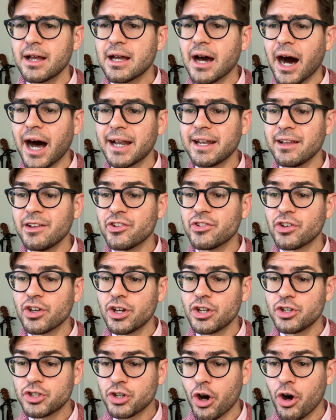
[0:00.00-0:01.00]
God
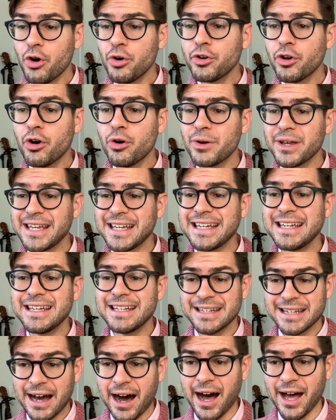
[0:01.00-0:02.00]
is todo
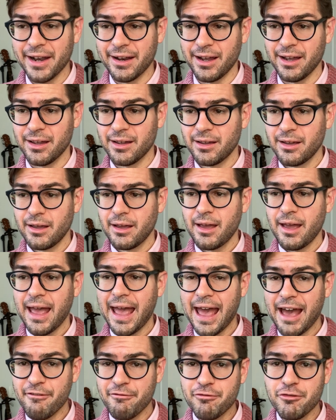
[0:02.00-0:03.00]
e nada,
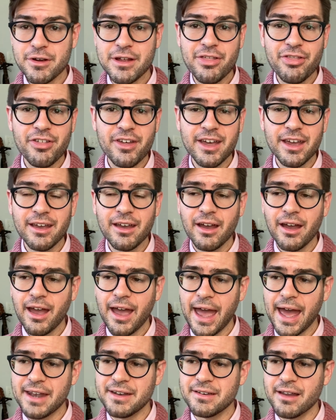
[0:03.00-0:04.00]
everything
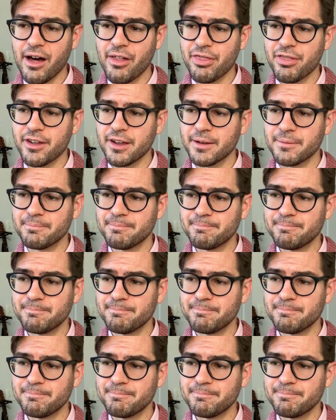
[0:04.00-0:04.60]
and nothing.